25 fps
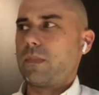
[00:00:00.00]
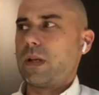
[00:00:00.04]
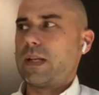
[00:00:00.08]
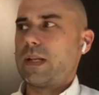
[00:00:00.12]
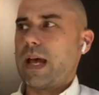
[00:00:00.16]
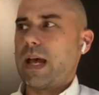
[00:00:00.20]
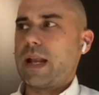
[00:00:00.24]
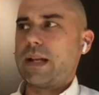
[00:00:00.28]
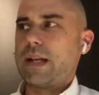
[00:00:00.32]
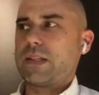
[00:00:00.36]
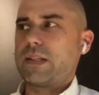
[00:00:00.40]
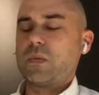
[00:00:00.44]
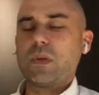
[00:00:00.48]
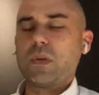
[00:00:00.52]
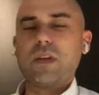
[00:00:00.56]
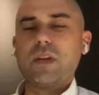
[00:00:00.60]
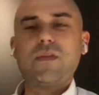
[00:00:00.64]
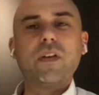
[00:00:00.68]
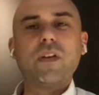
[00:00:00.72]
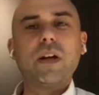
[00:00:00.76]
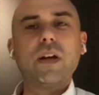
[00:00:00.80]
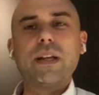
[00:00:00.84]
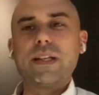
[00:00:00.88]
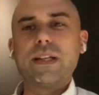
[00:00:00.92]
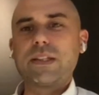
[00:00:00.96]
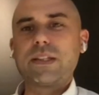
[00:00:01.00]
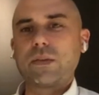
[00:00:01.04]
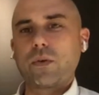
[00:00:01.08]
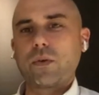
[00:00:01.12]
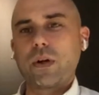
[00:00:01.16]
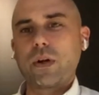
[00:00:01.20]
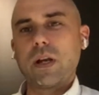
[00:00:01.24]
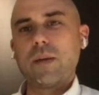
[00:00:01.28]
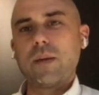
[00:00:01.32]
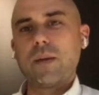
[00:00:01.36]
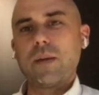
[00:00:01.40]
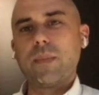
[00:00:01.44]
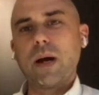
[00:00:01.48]
dad has a really funny
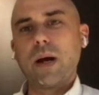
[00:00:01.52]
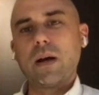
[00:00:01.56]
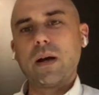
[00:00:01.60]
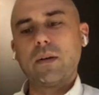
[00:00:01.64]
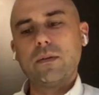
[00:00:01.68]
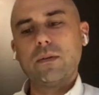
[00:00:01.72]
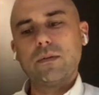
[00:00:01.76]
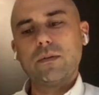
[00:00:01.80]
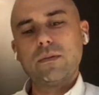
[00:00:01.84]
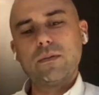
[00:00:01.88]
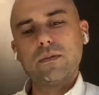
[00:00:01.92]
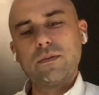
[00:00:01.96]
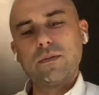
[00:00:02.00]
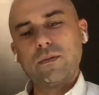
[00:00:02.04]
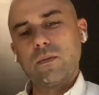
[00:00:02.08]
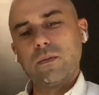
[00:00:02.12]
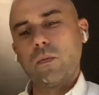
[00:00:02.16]
story about